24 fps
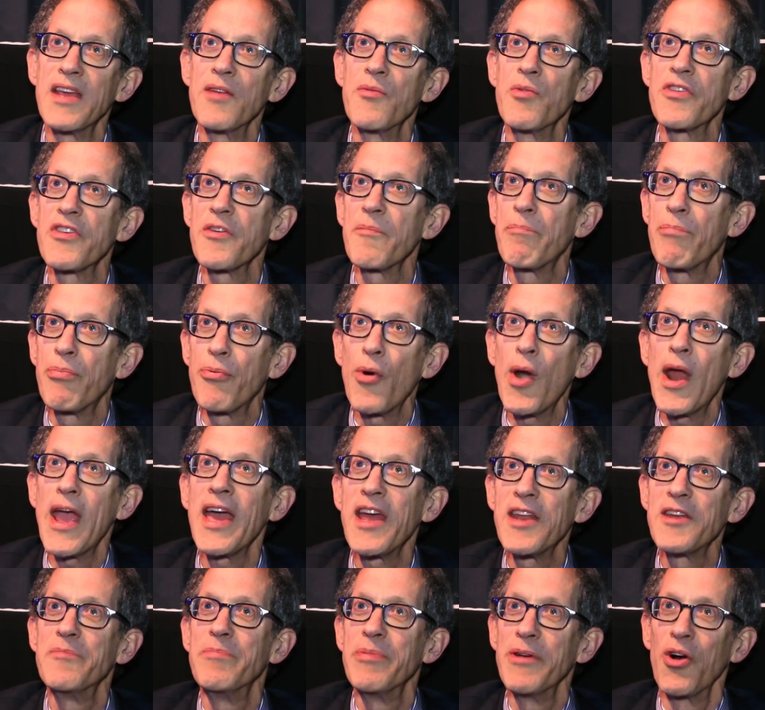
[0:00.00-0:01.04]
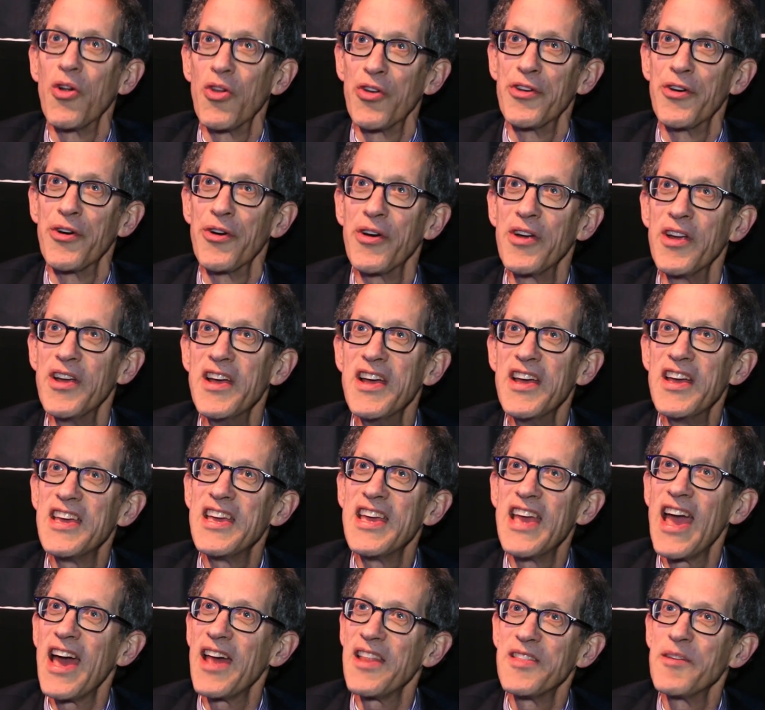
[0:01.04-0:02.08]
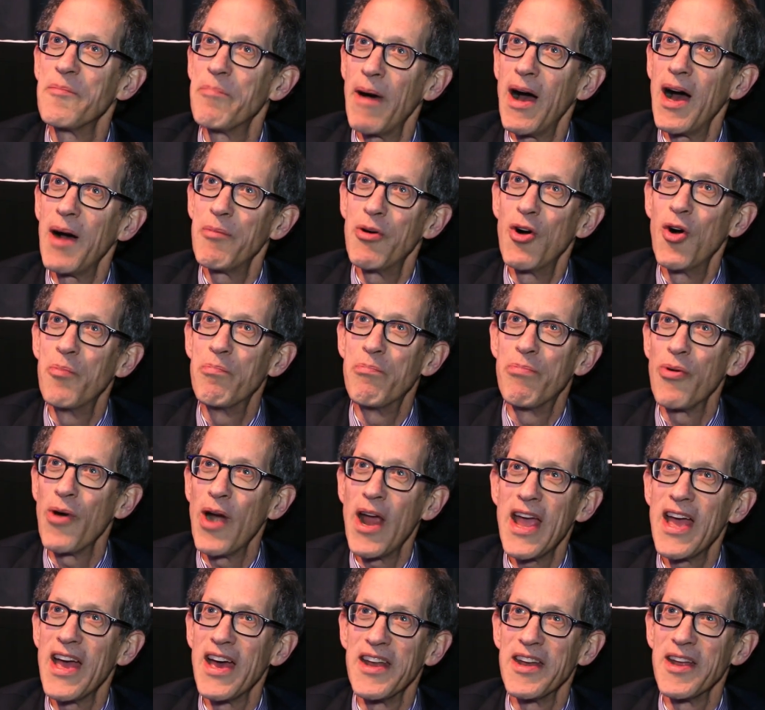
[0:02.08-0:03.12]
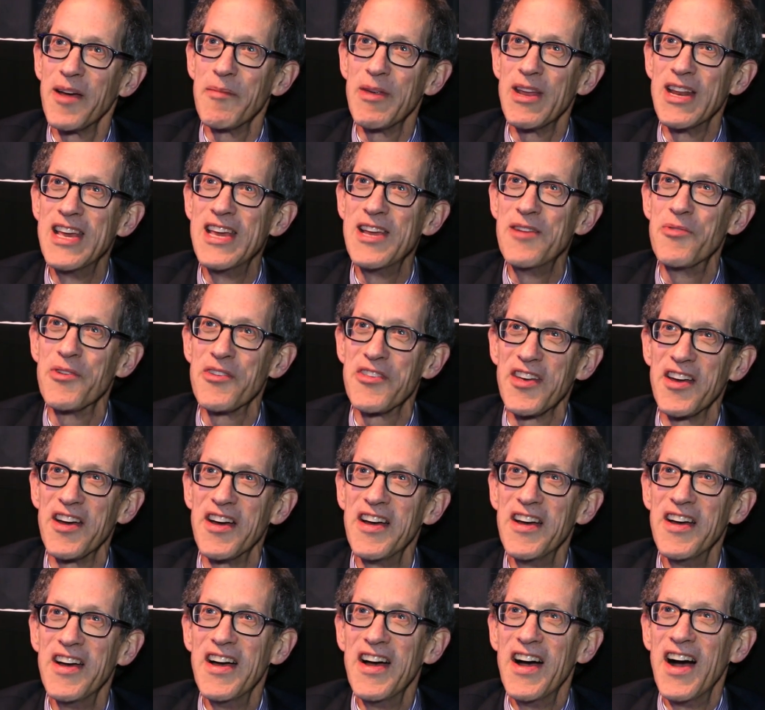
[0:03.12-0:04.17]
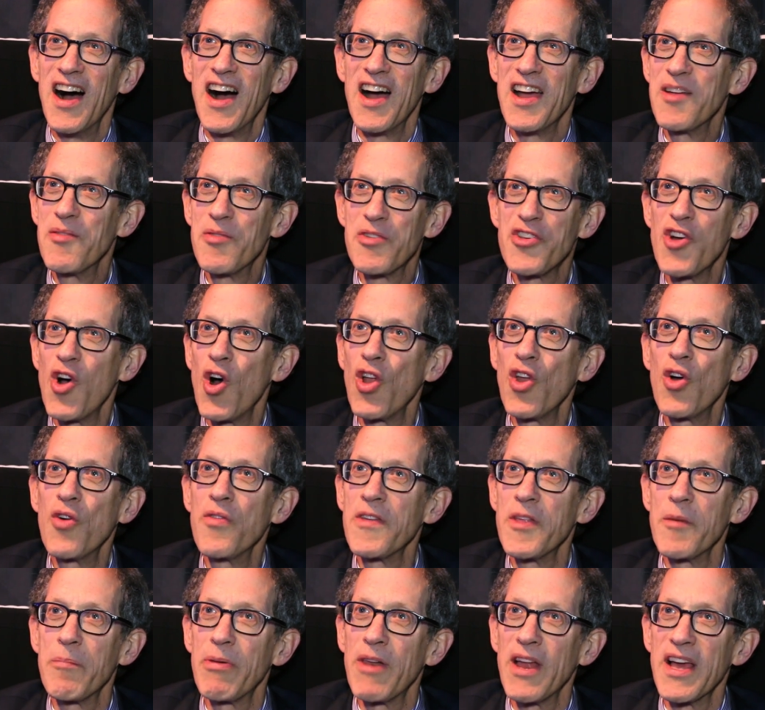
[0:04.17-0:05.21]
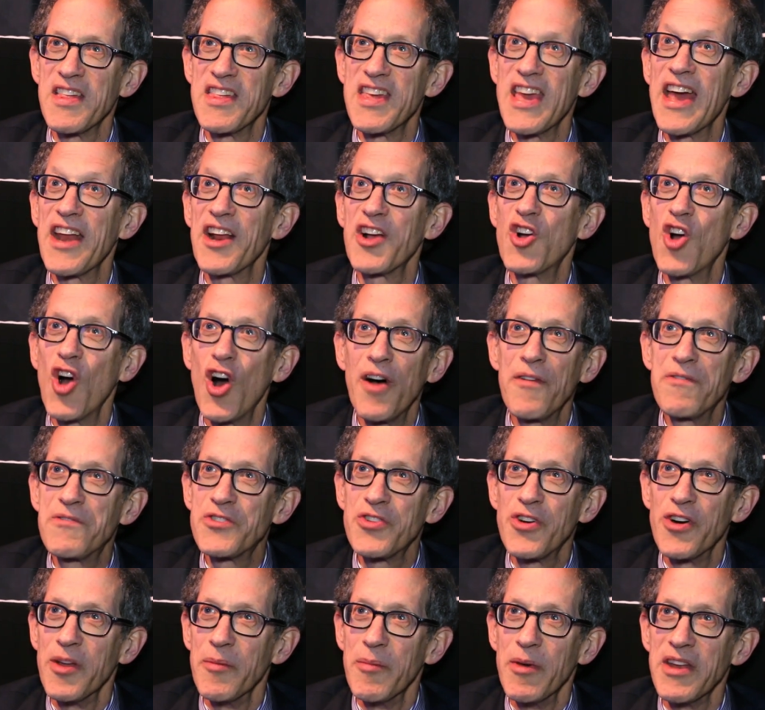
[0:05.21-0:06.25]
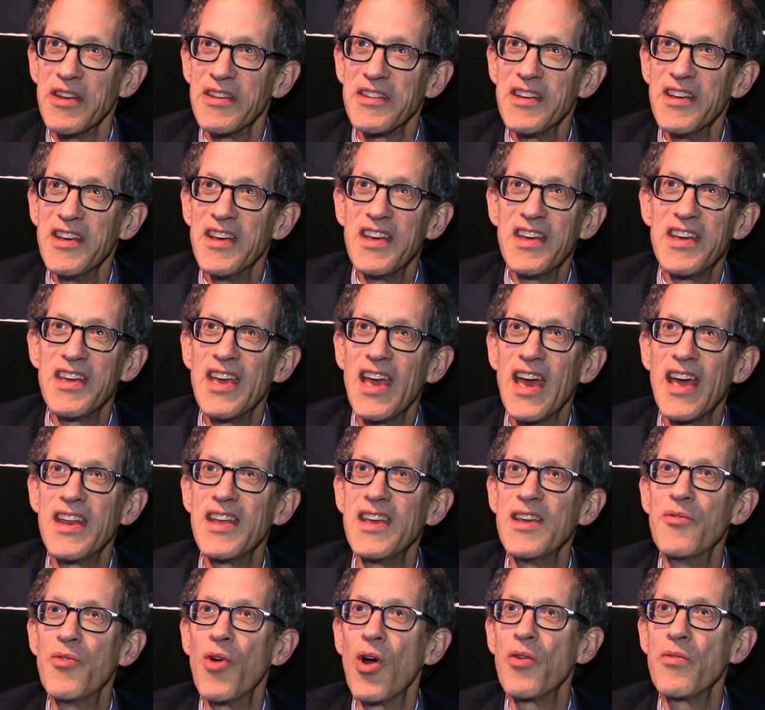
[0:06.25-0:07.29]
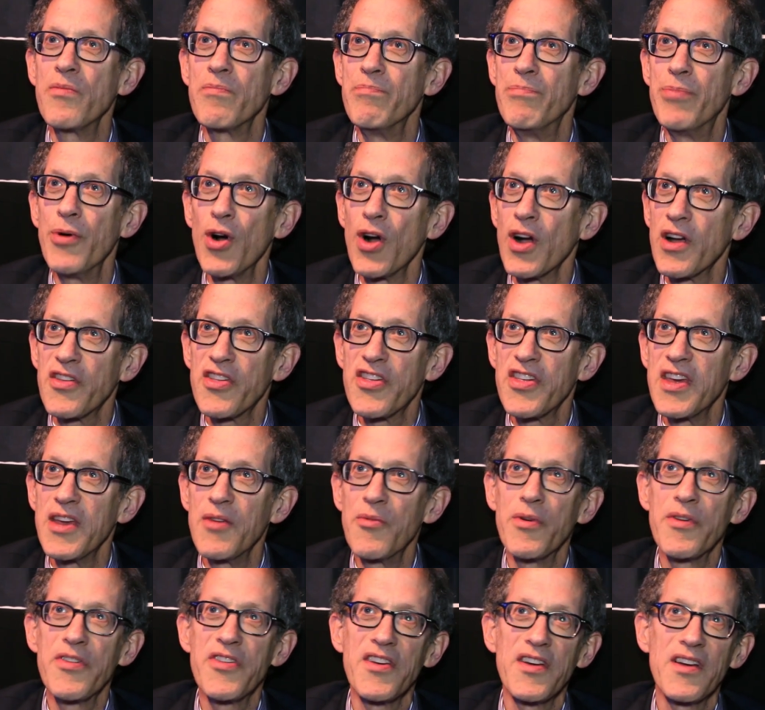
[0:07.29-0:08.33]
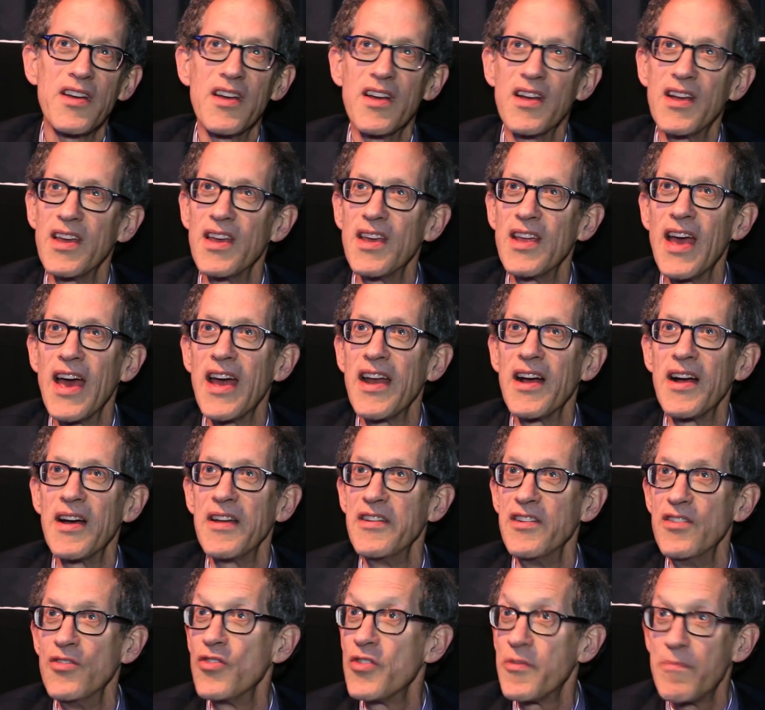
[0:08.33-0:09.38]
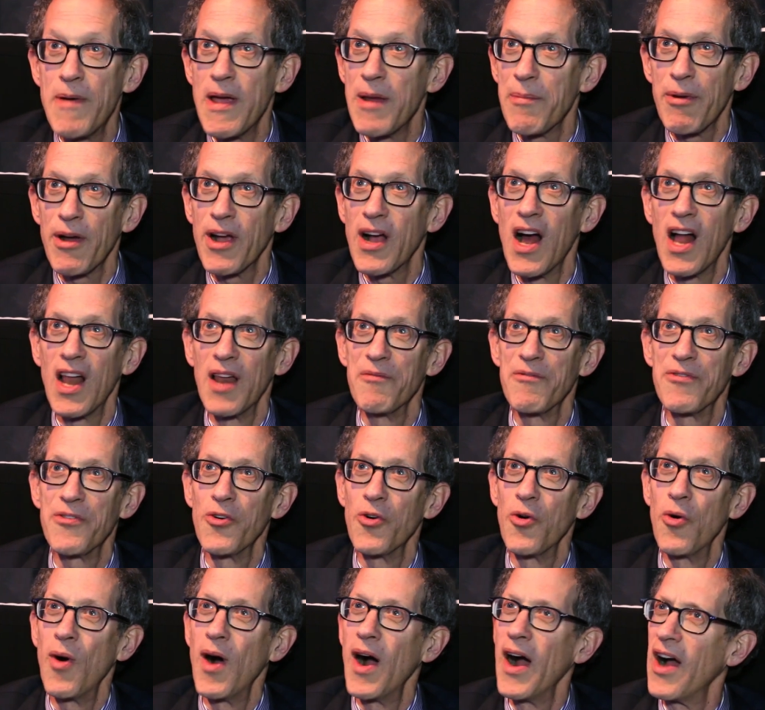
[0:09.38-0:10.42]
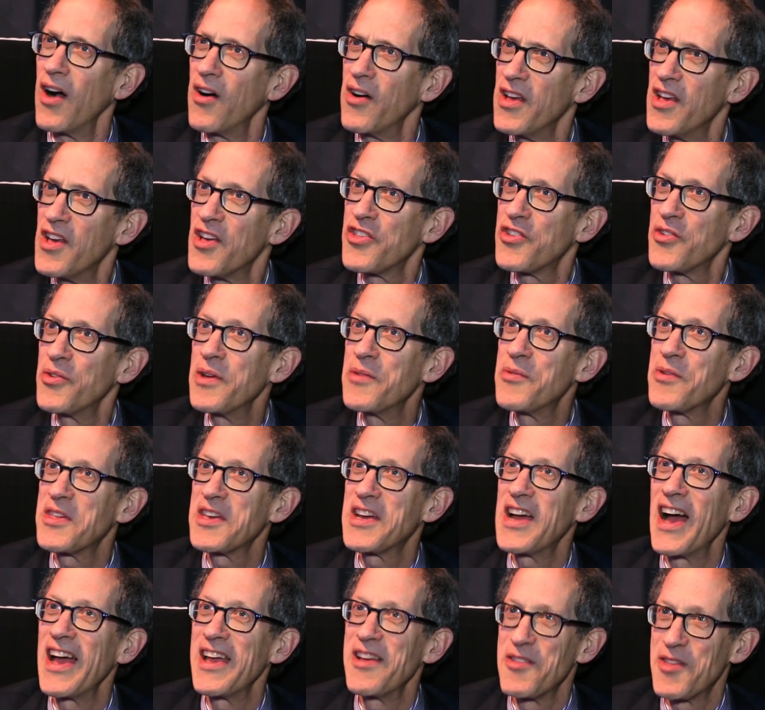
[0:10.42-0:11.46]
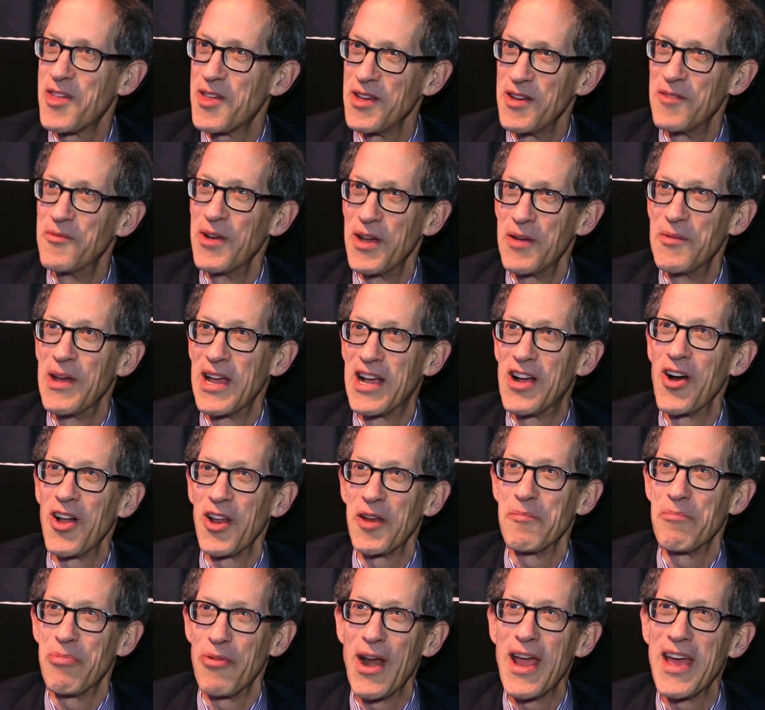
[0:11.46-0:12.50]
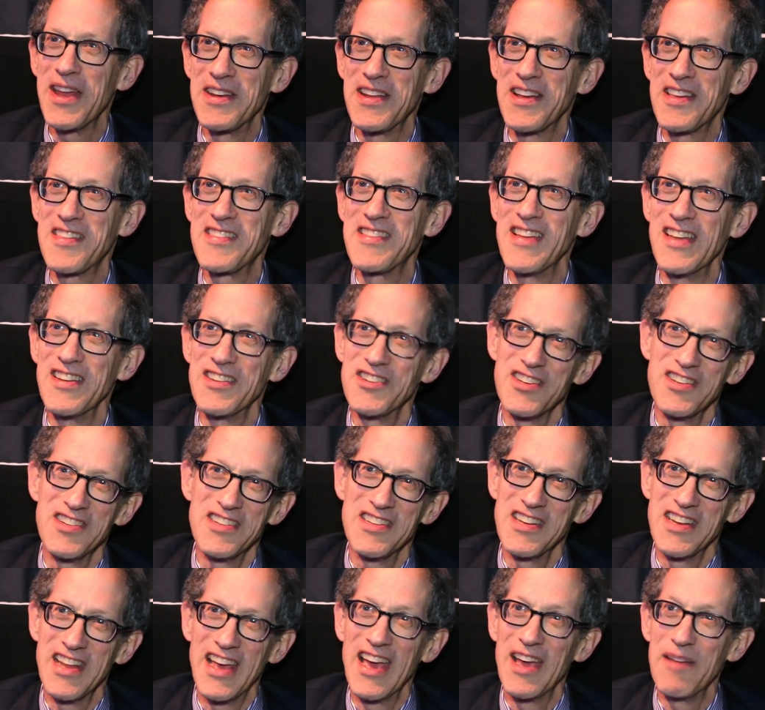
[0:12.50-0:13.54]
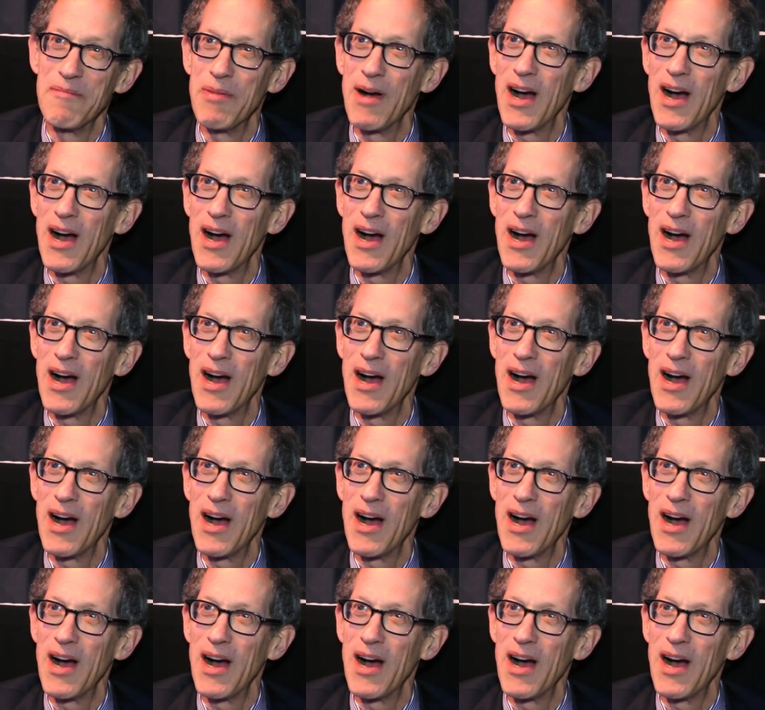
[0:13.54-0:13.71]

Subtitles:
He was a brand builder. He had the Bob Hope brand. I mean, he was all over the place. He had a golf tournament. He wrote books. He had a newspaper column for a while. So he was a guy we call it brand extension today.